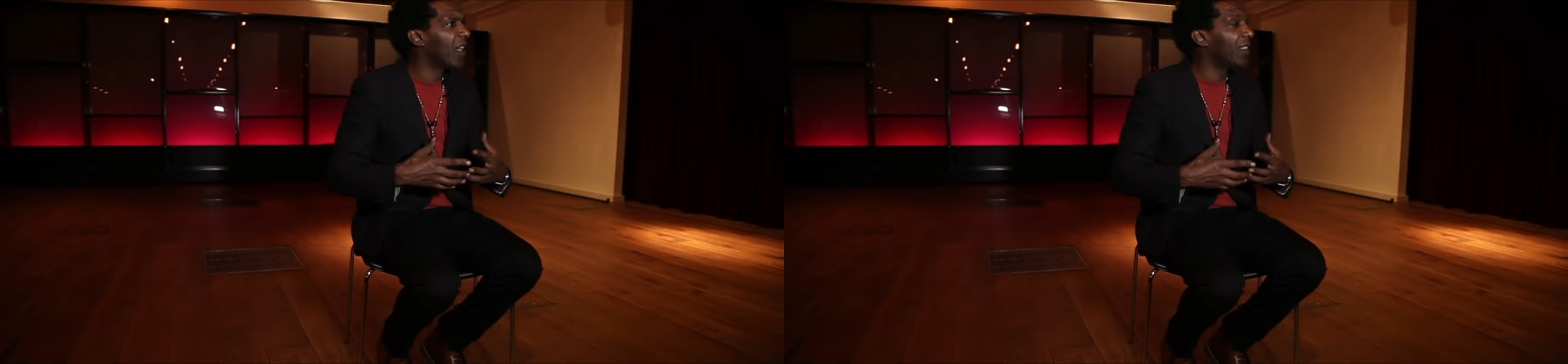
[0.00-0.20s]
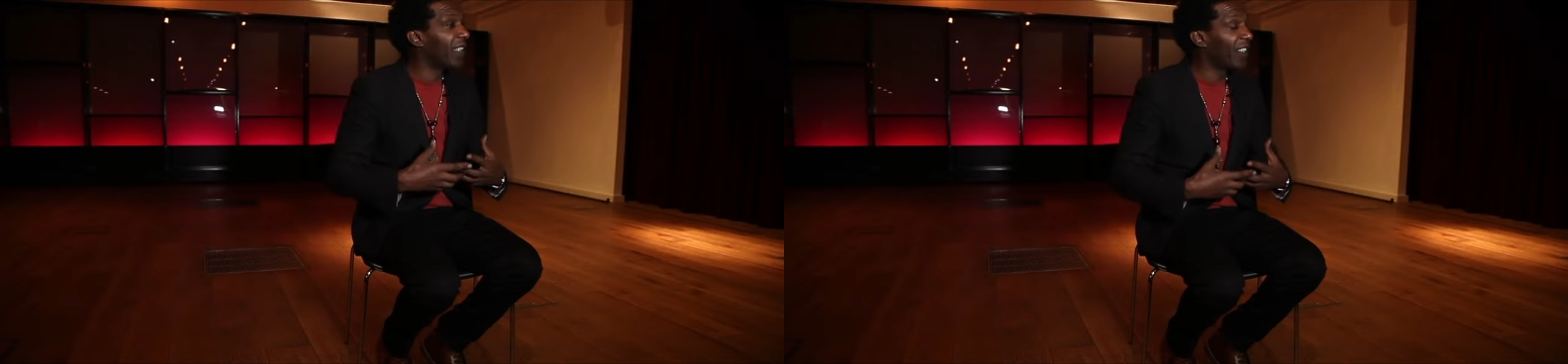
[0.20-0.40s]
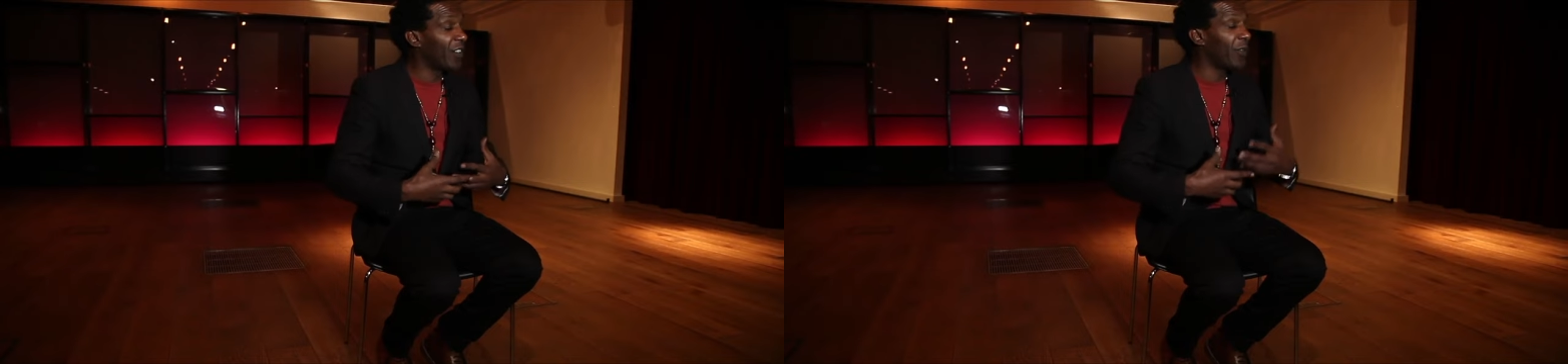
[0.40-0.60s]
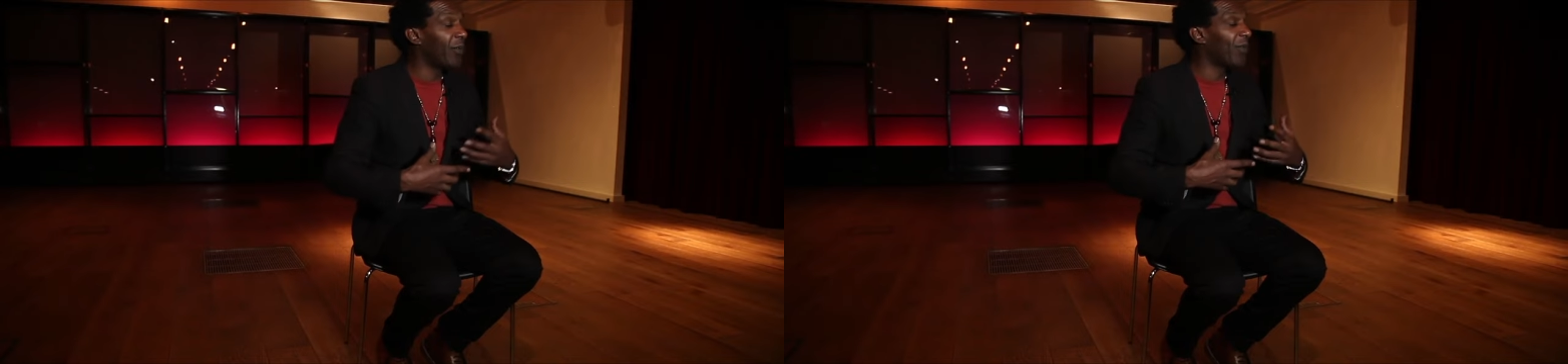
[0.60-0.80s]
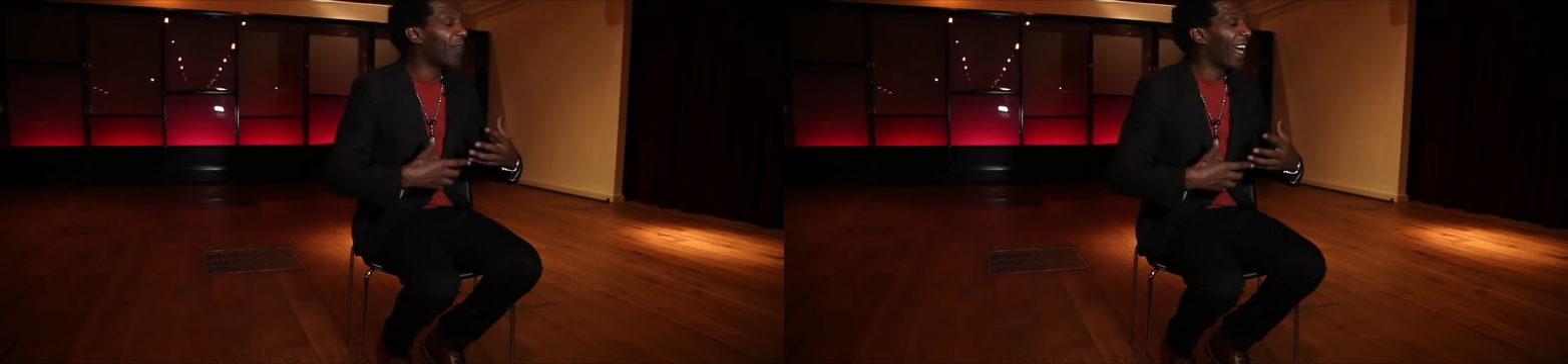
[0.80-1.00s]
and they
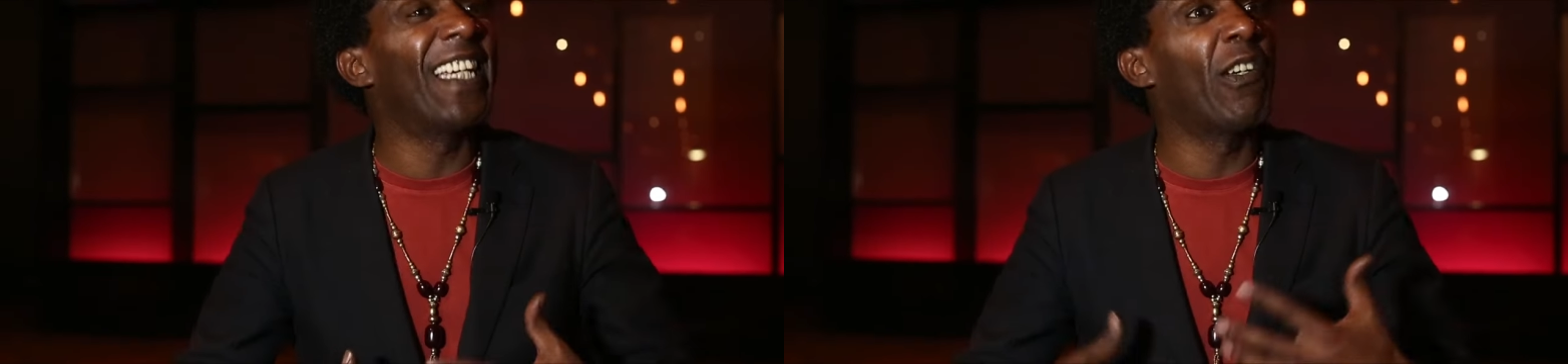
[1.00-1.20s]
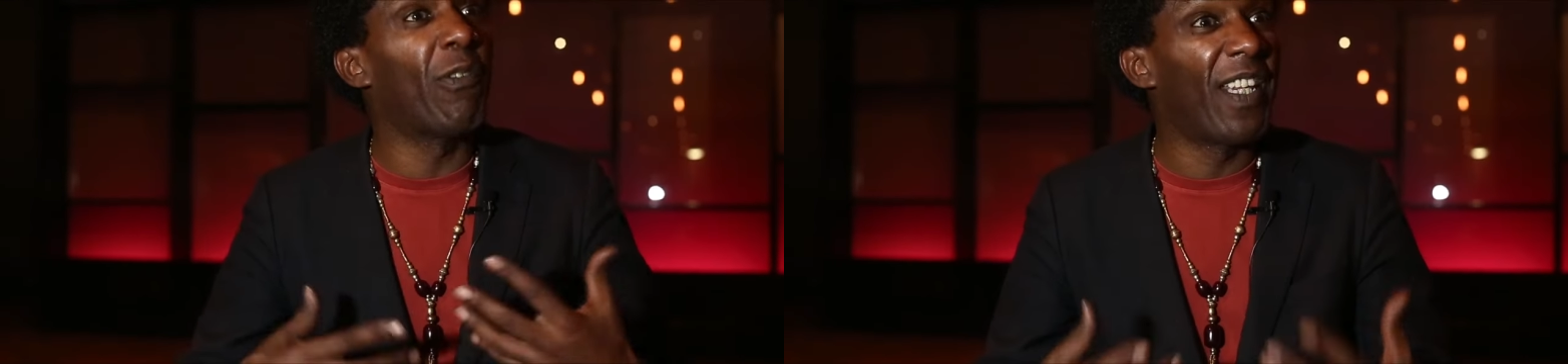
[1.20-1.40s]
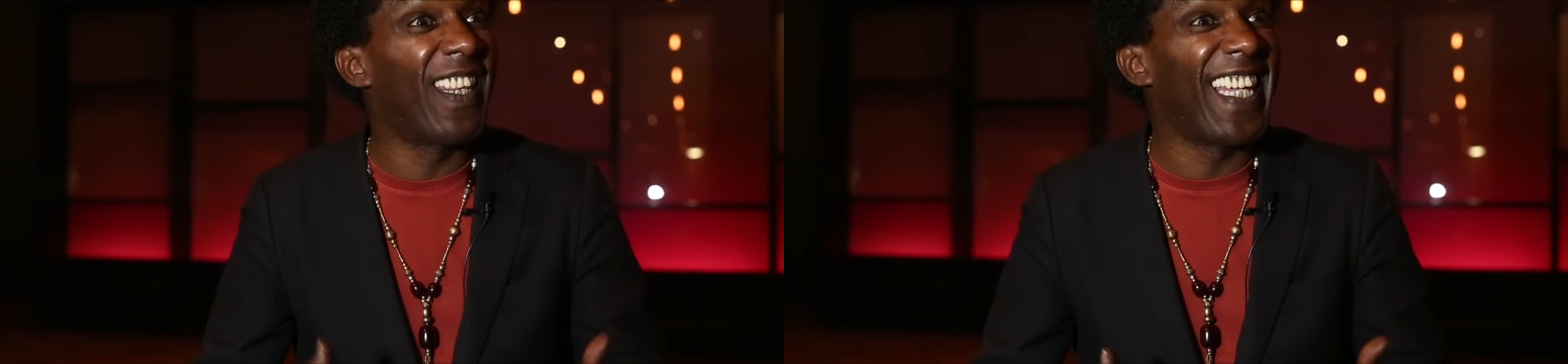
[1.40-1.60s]
do angry